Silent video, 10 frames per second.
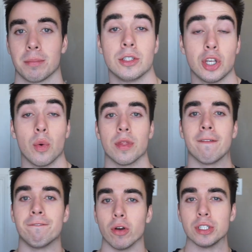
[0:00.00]
So the
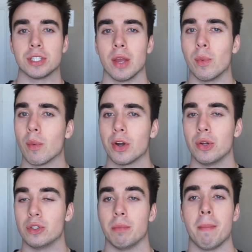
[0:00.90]
first thing we want to
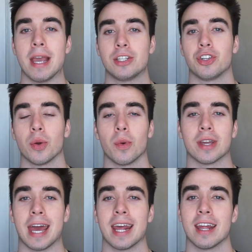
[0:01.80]
do is make sure we're
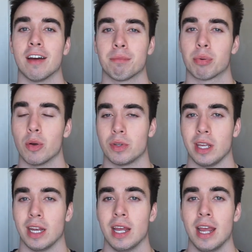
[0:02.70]
getting enough
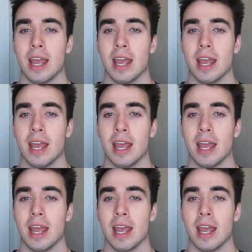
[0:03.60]
protein.